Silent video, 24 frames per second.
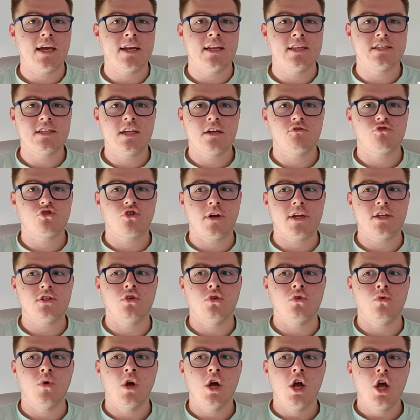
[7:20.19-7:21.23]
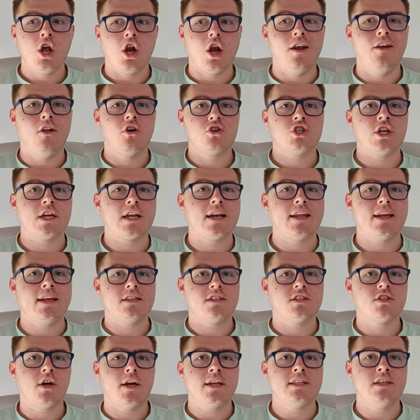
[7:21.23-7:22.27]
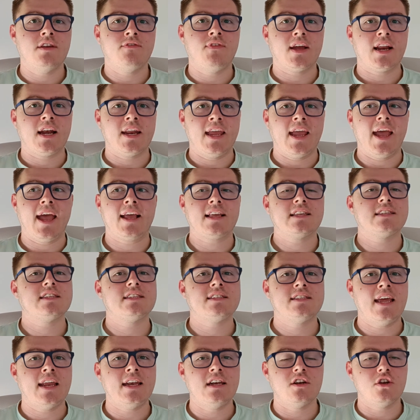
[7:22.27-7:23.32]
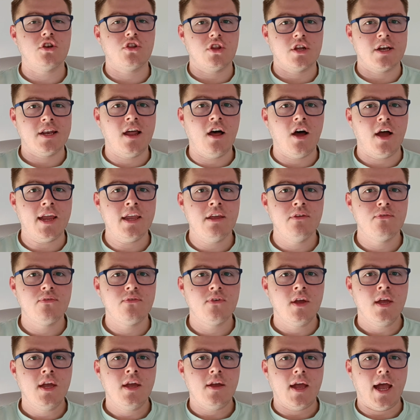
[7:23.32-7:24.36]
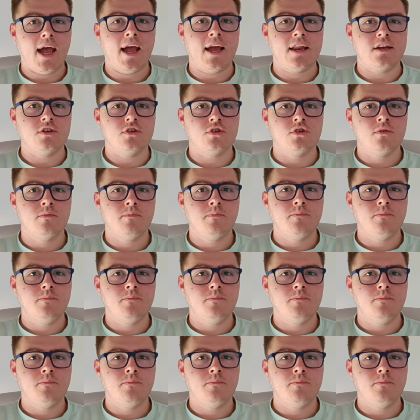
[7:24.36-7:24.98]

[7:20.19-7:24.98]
And instead of trying to logically and scientifically extend the life and